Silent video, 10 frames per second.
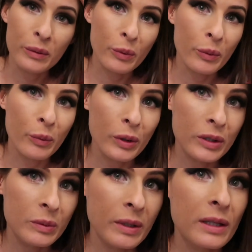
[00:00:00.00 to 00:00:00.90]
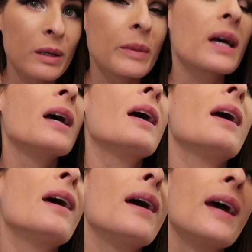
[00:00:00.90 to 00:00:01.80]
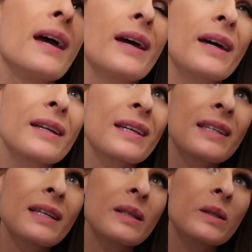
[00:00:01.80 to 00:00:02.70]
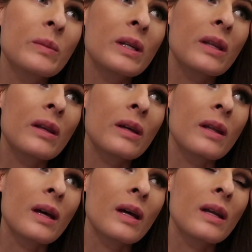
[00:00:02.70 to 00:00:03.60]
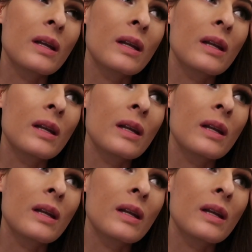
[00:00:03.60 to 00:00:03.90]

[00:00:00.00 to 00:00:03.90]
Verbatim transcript: worries me a little bit, and it leads me to think that